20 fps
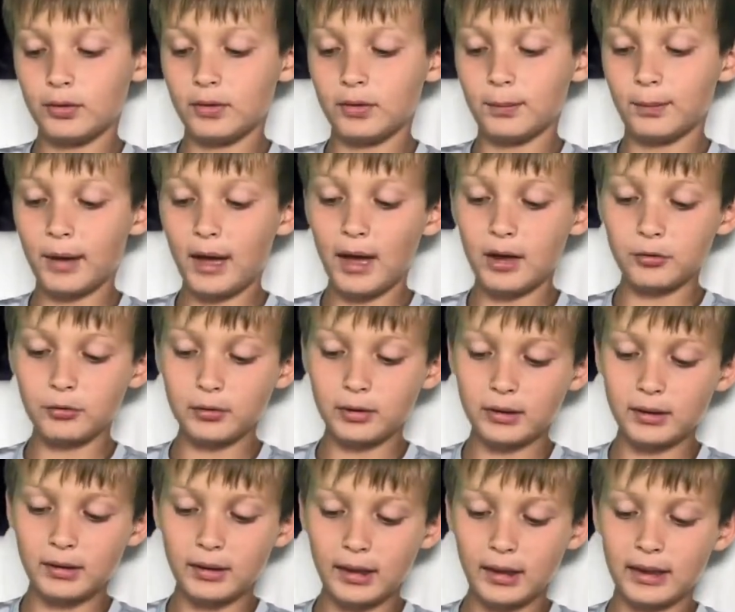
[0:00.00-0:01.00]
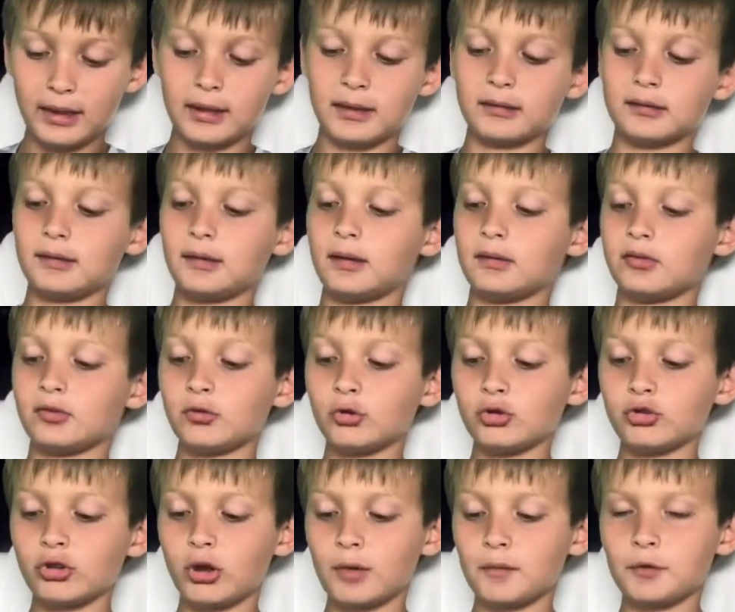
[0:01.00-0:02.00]
battery, and a
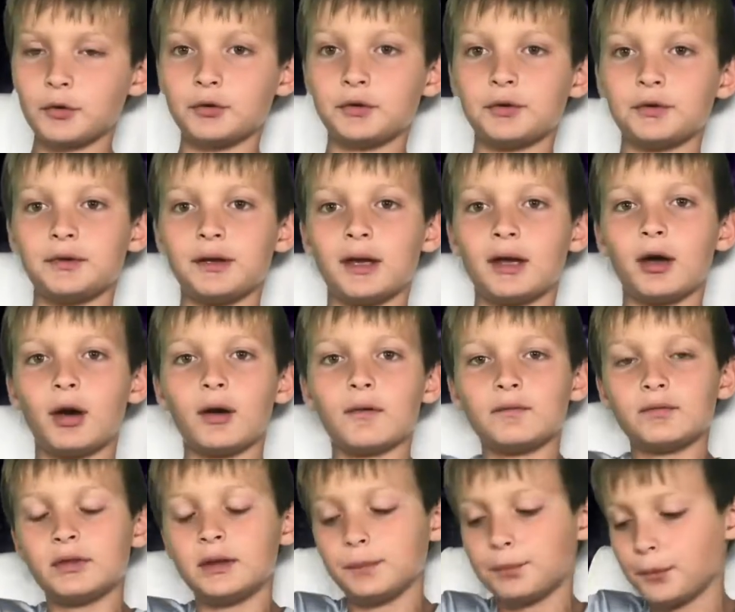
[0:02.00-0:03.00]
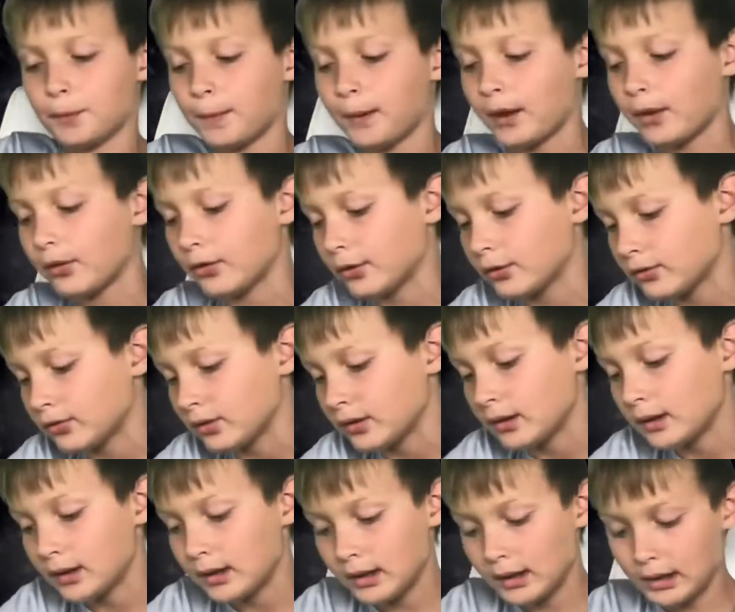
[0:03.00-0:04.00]
screwdriver to take off the propellers
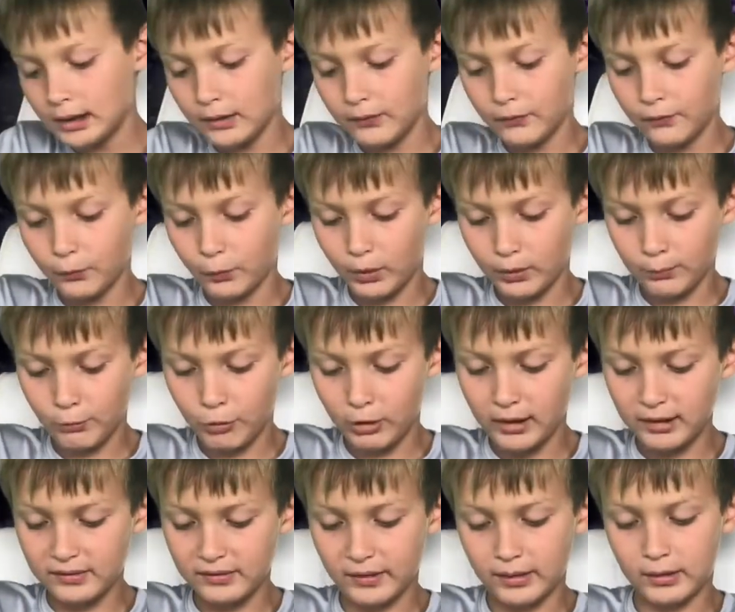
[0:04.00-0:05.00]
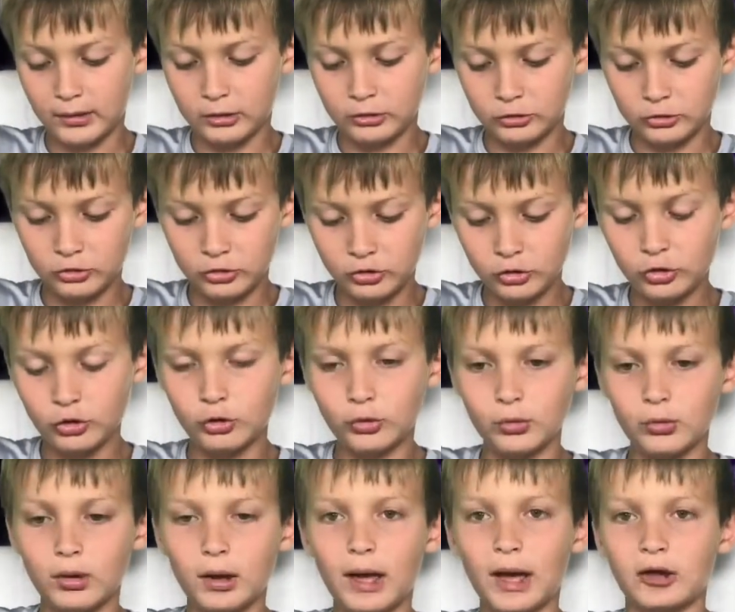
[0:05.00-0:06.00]
if one breaks, and two
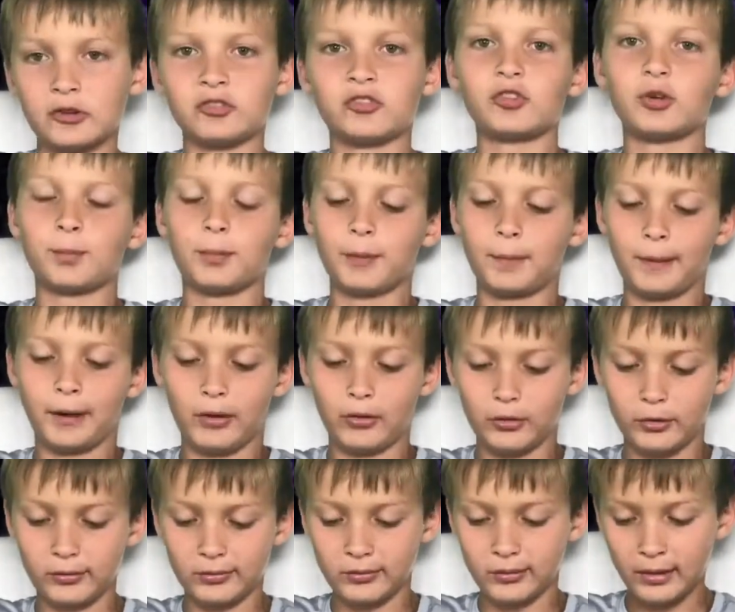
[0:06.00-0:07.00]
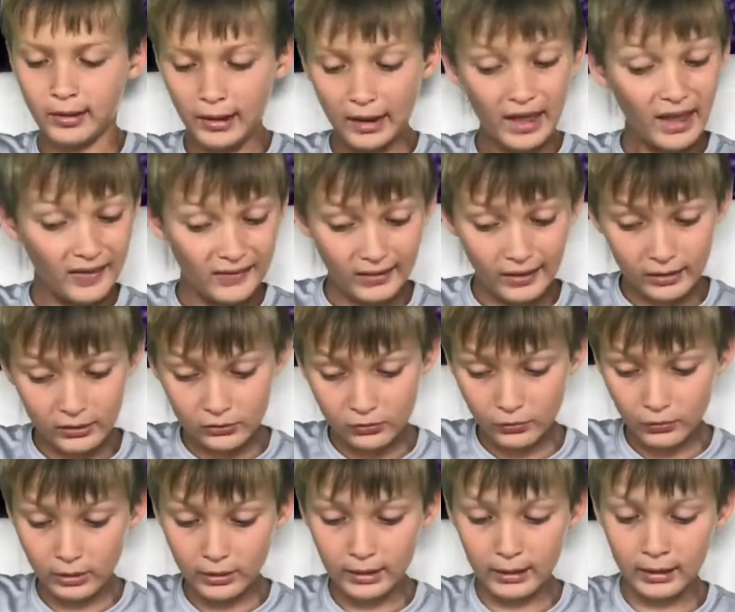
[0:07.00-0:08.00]
extra propellers. And that is
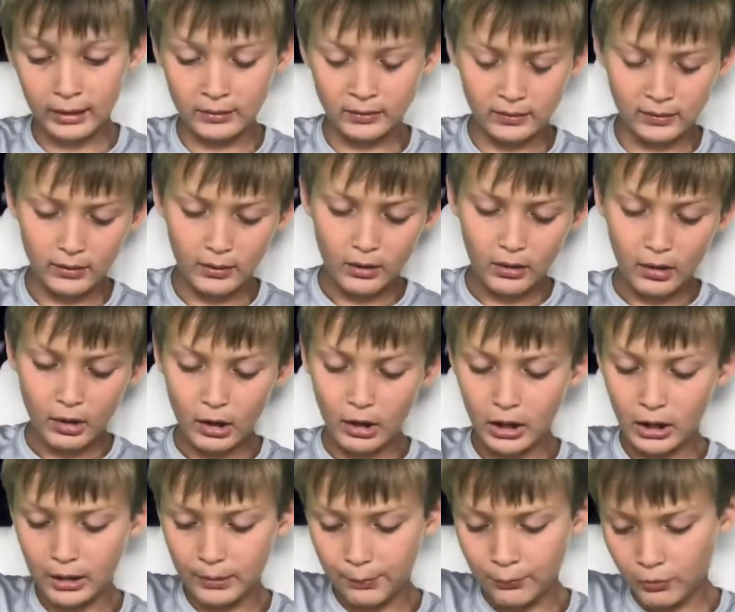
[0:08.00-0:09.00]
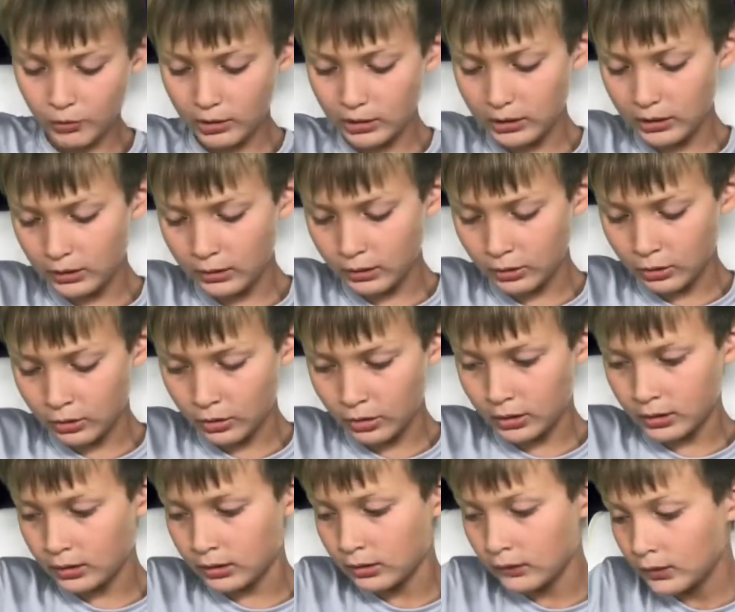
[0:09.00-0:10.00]
really it. Pretty
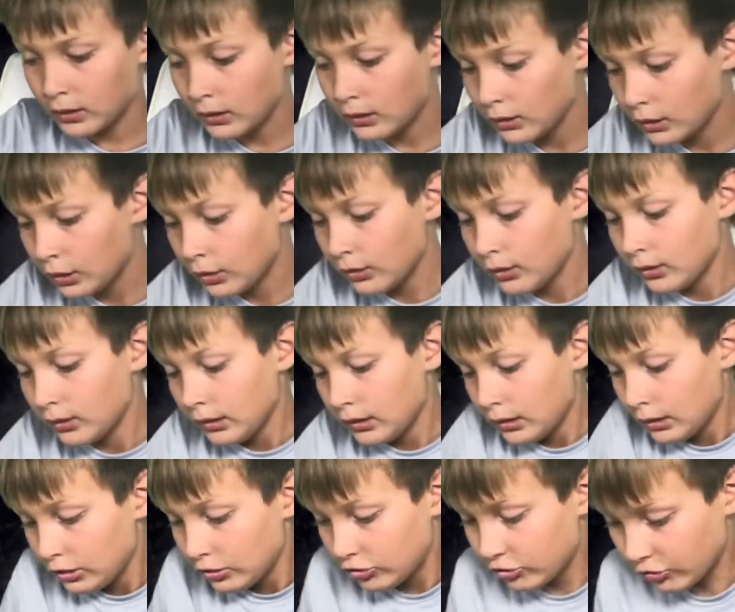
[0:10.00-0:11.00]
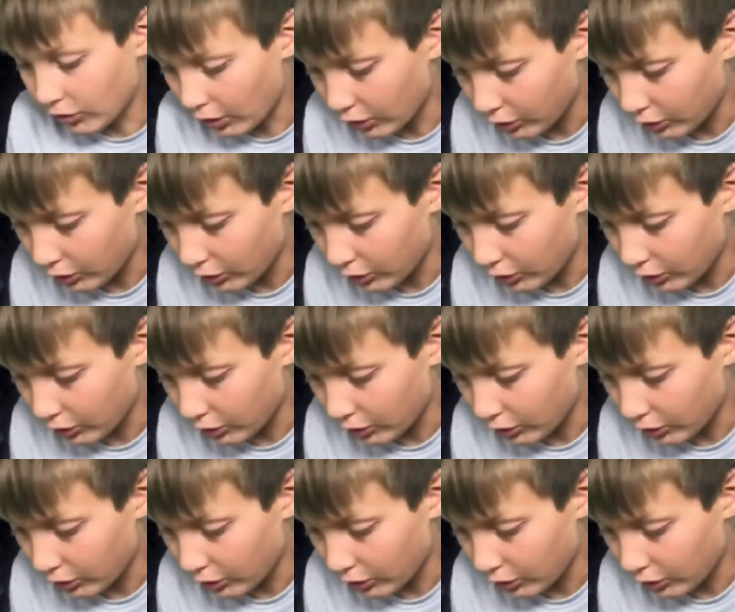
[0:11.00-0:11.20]
good drone.